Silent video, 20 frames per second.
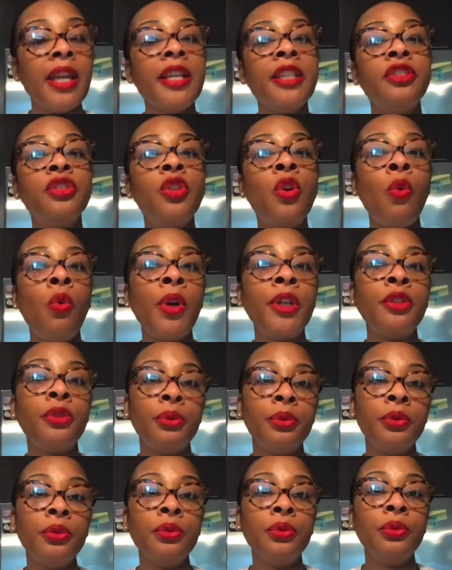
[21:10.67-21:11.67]
is going
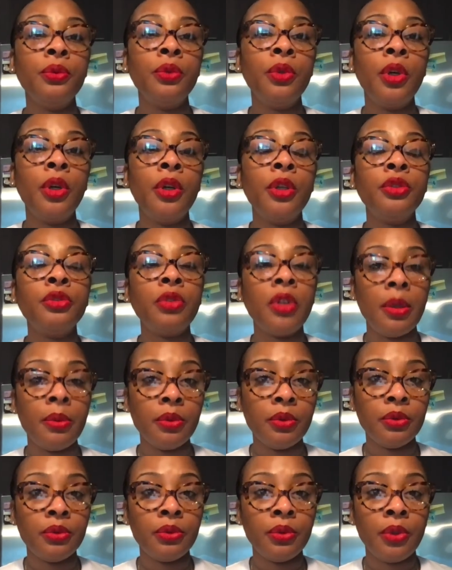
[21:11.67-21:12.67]
through
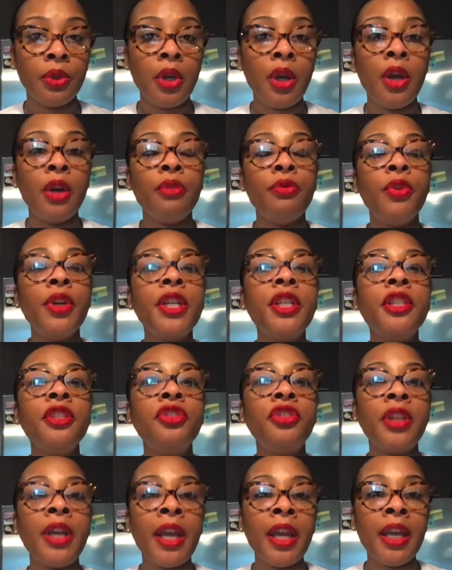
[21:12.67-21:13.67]
troubles. Rickety
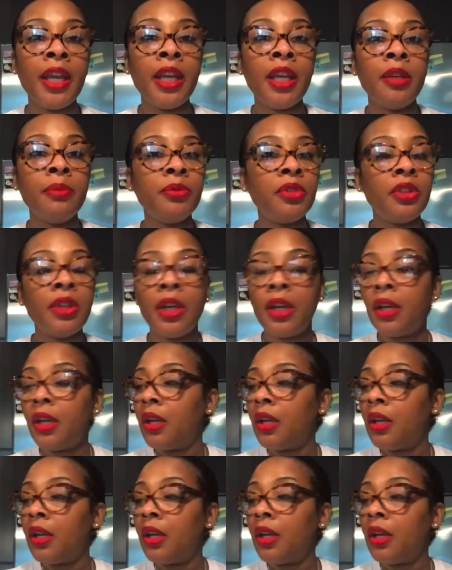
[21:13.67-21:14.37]
James,